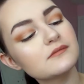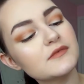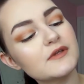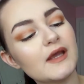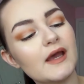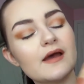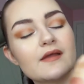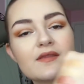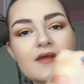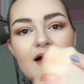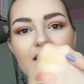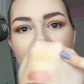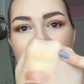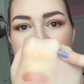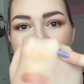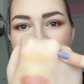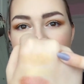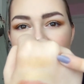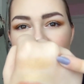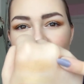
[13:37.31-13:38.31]
yeah, that is
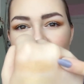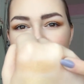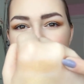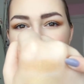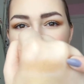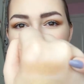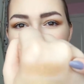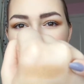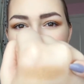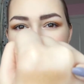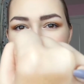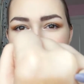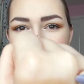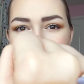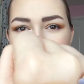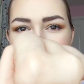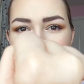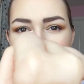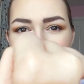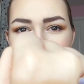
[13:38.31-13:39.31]
like the more foiled
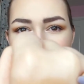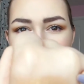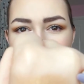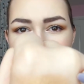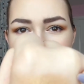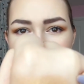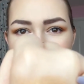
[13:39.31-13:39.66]
looking